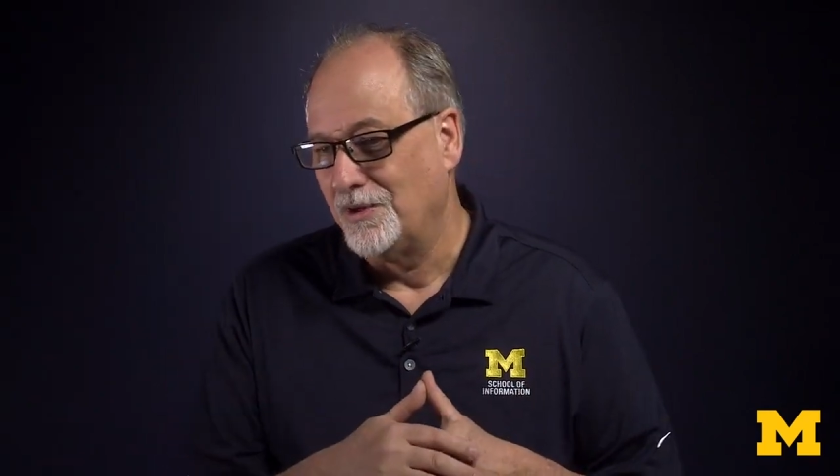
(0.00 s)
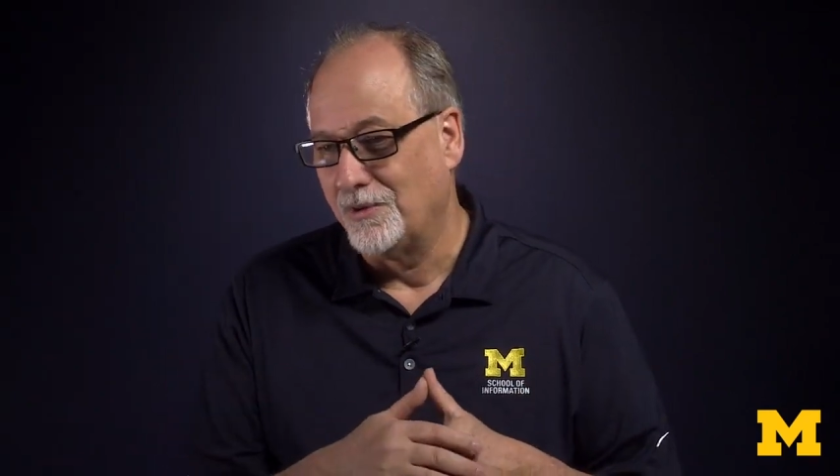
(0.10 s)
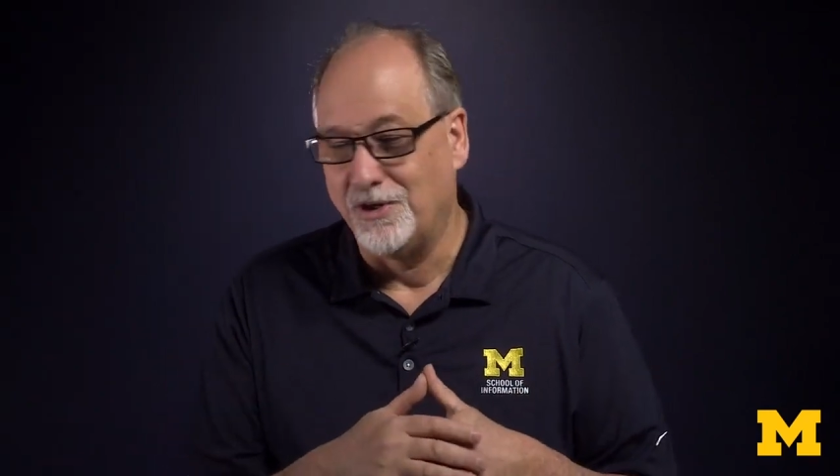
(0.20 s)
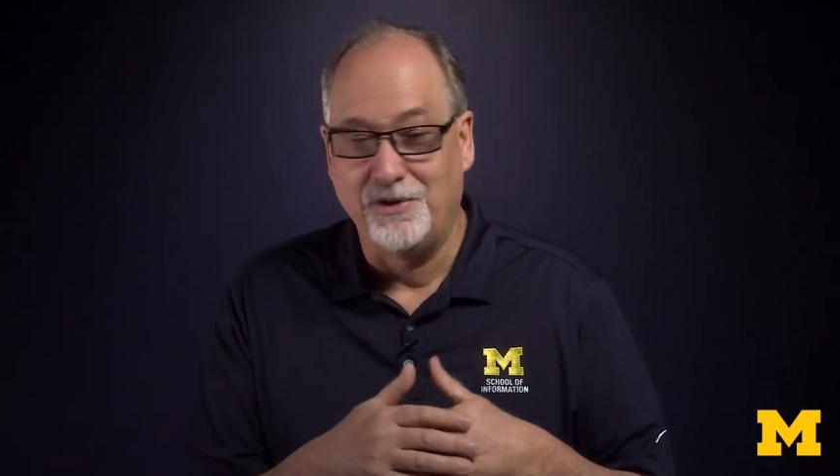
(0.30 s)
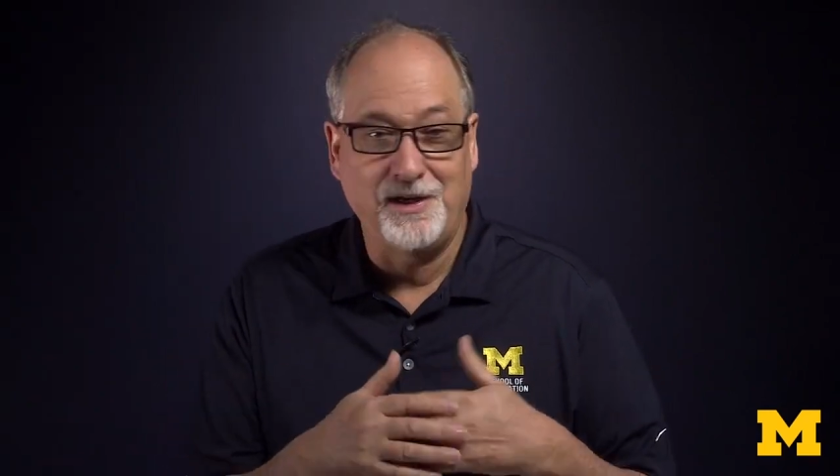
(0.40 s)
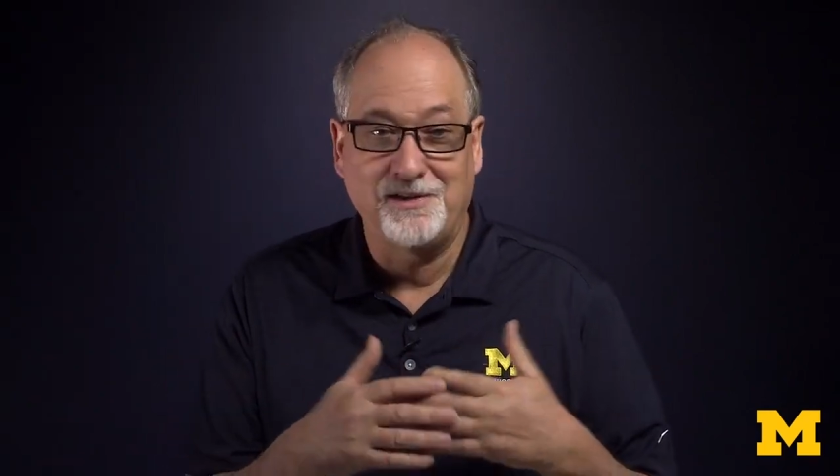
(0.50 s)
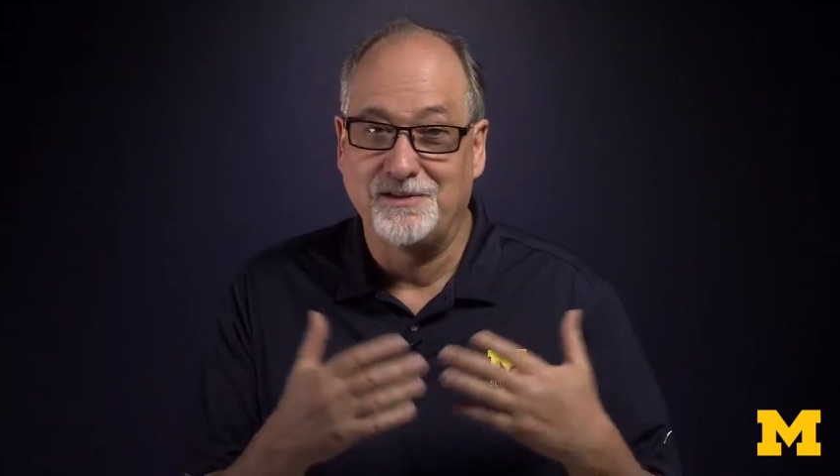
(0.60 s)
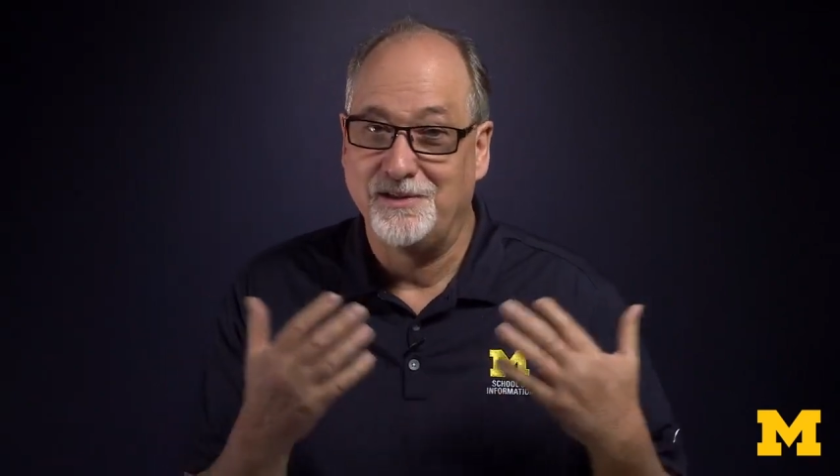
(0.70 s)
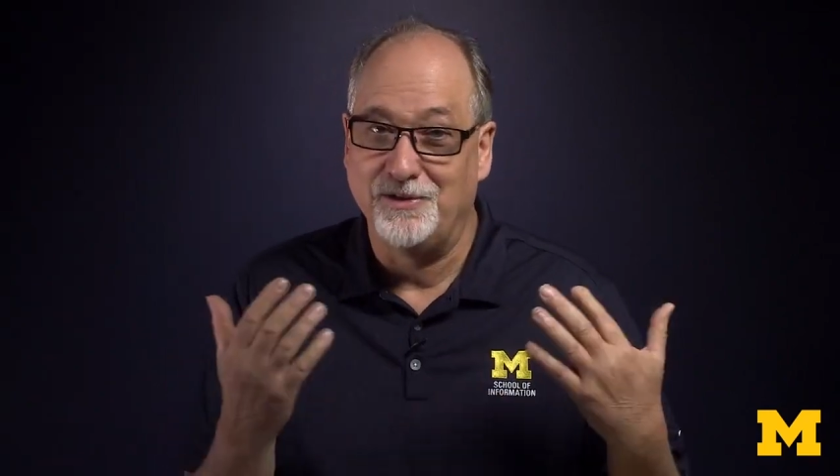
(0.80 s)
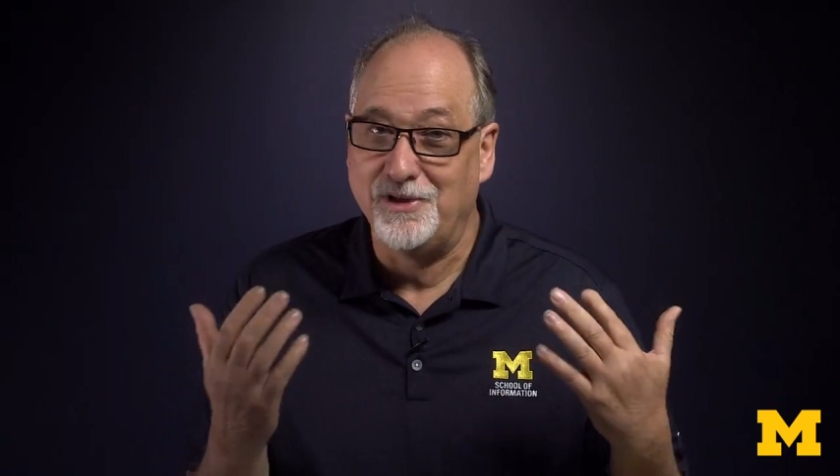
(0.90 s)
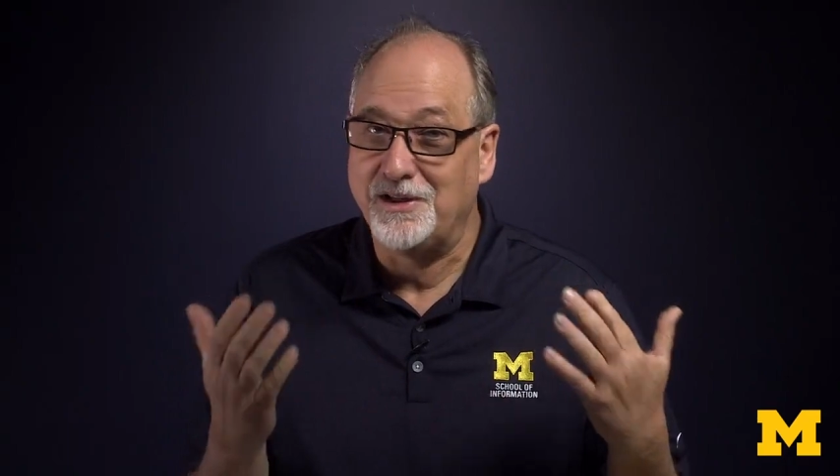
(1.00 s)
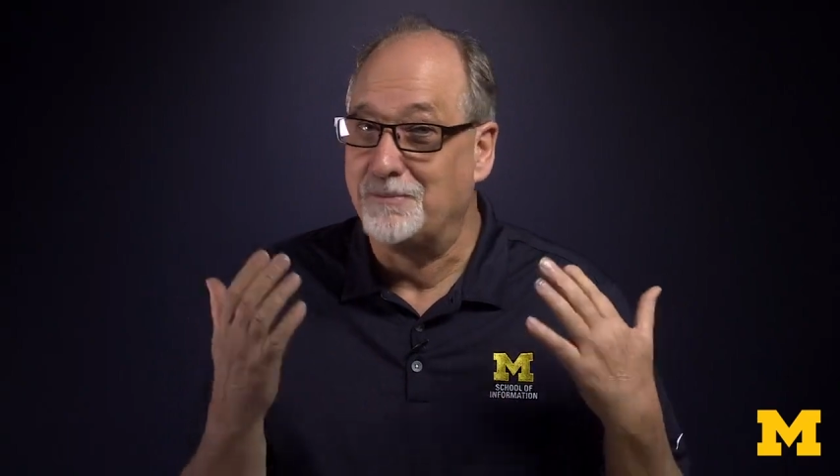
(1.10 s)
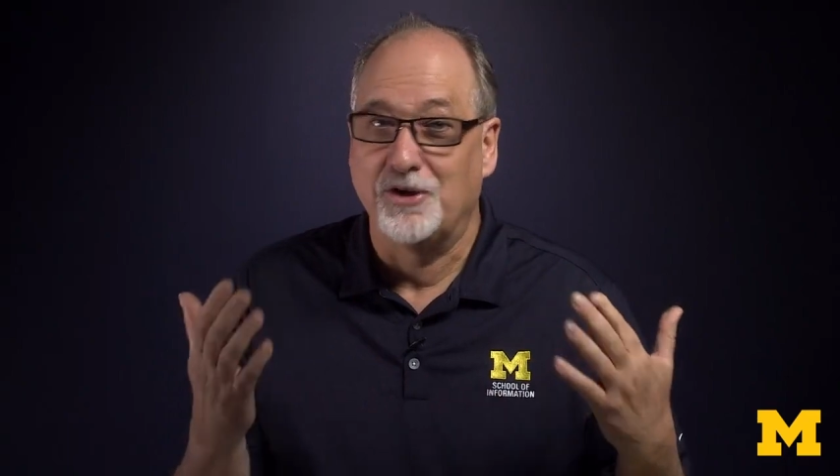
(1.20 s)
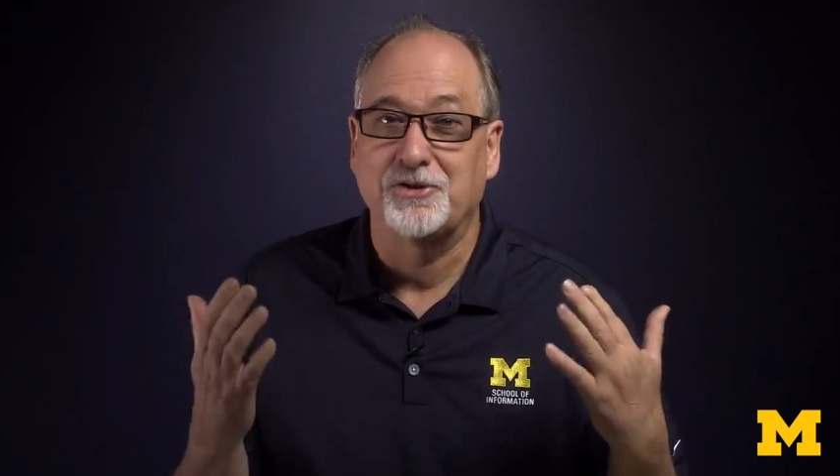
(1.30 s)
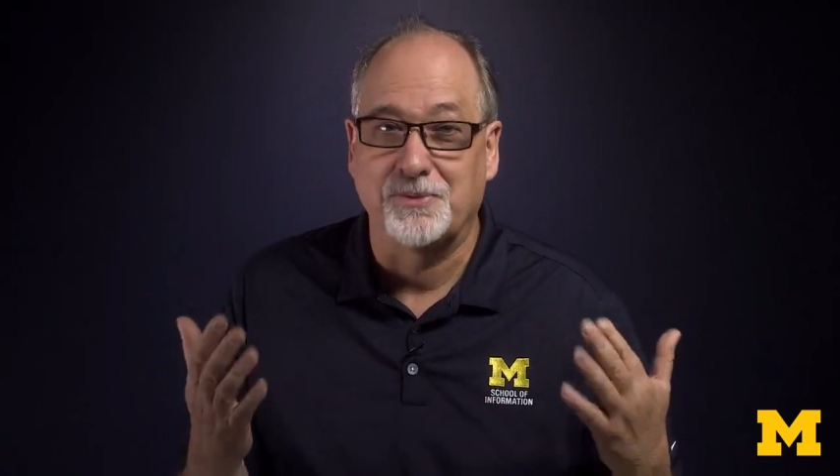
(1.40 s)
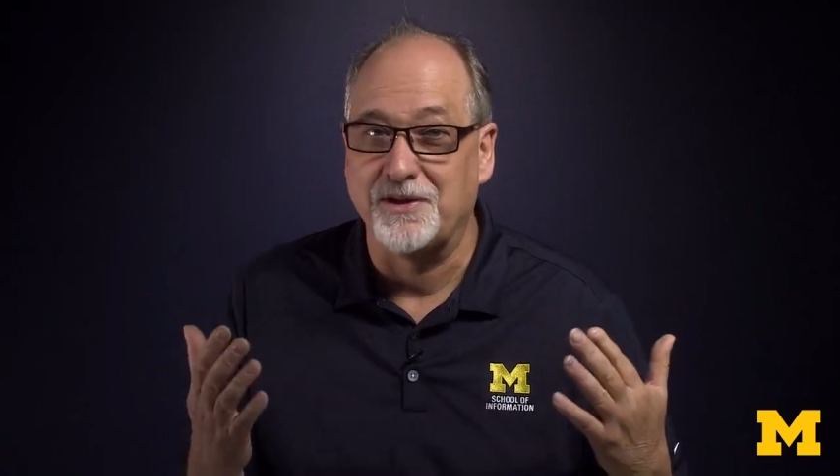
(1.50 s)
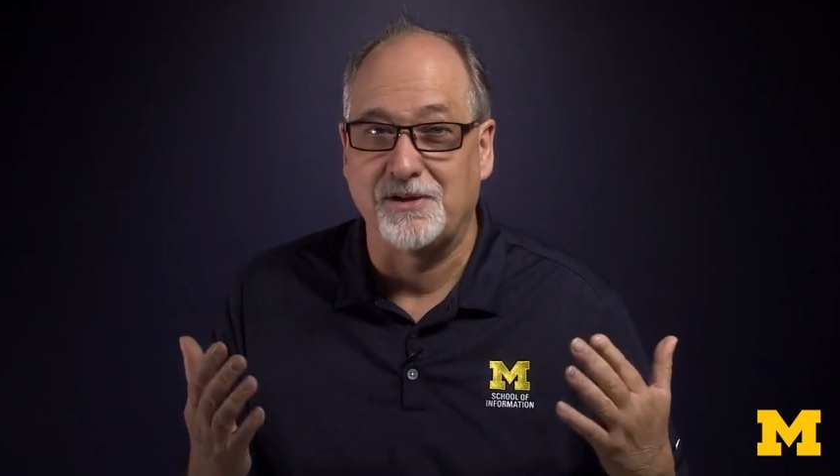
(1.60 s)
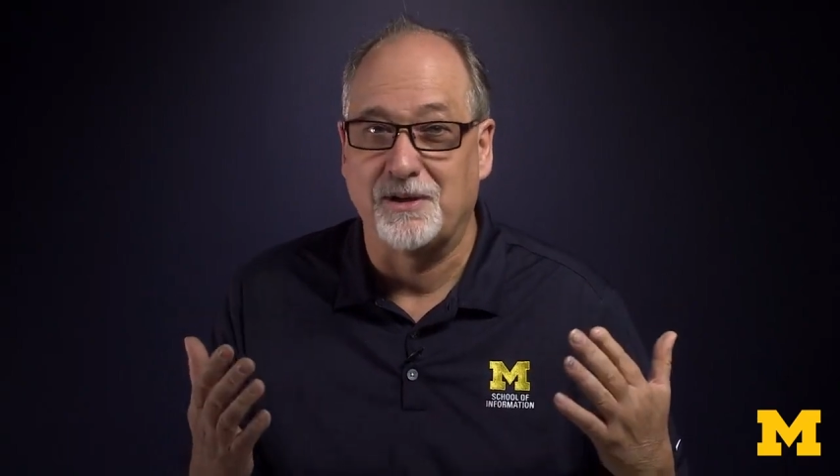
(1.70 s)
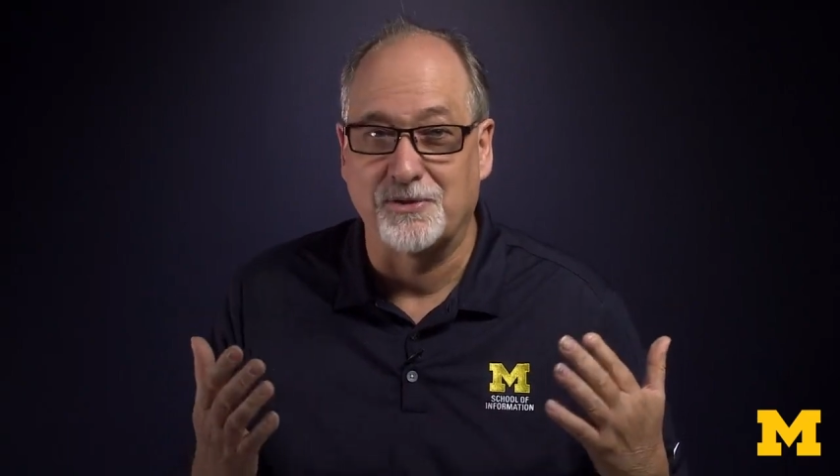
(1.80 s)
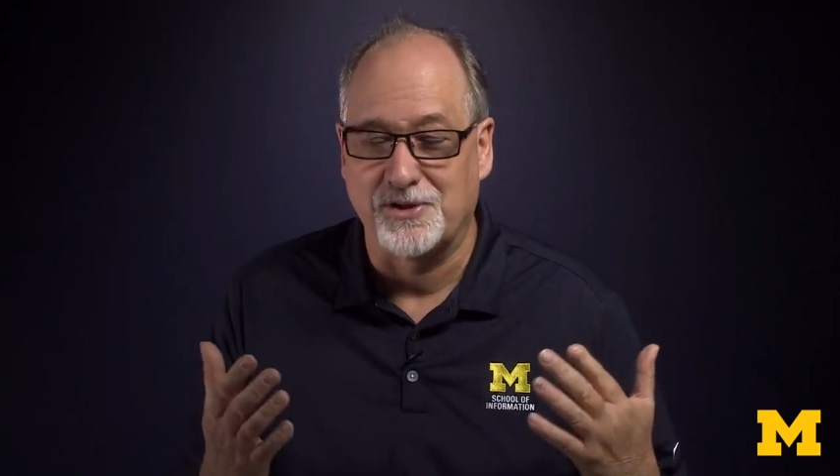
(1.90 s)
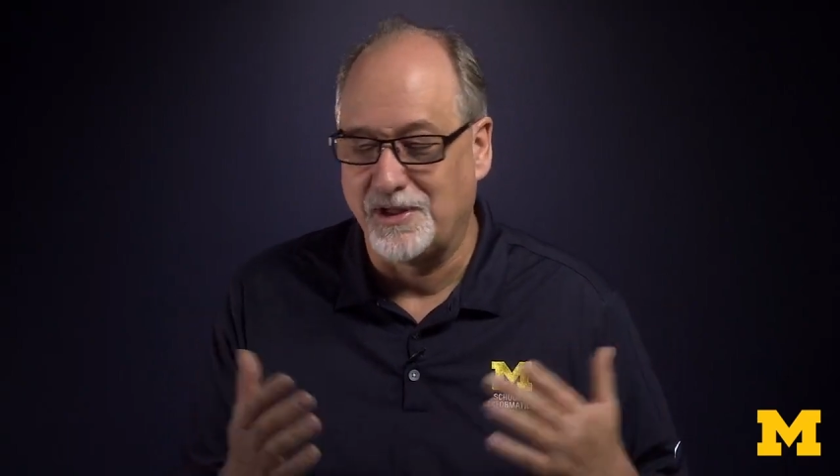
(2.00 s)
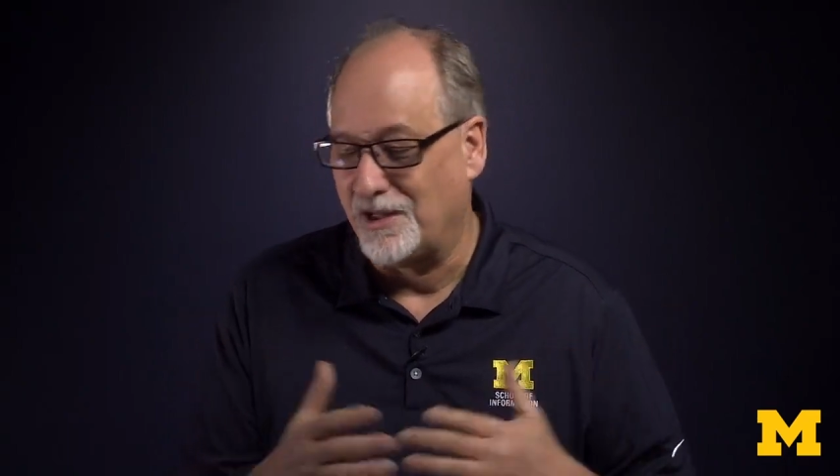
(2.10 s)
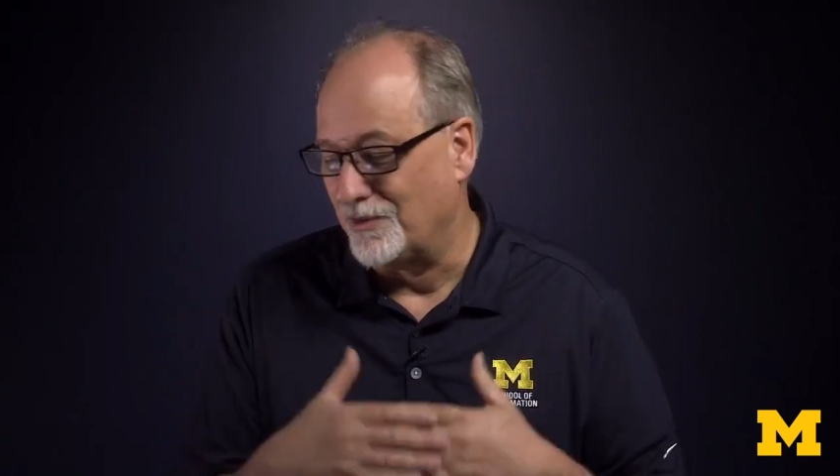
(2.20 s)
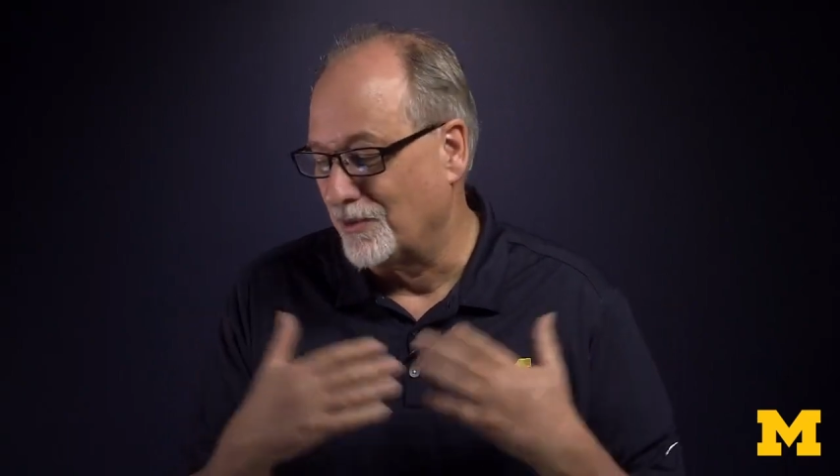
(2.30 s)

Or you need to multiply the numbers together.